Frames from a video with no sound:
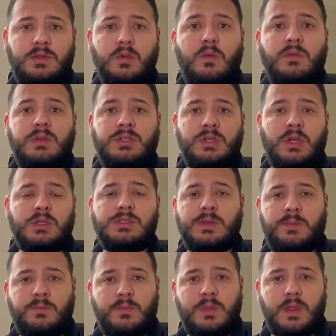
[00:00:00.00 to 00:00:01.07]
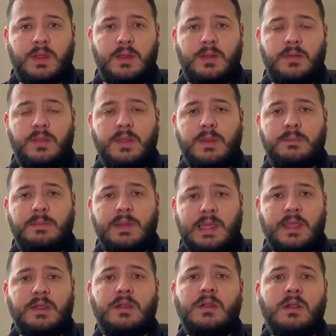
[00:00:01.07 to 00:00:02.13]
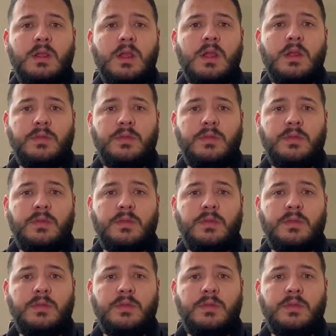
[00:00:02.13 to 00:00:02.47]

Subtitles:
overcharge the player,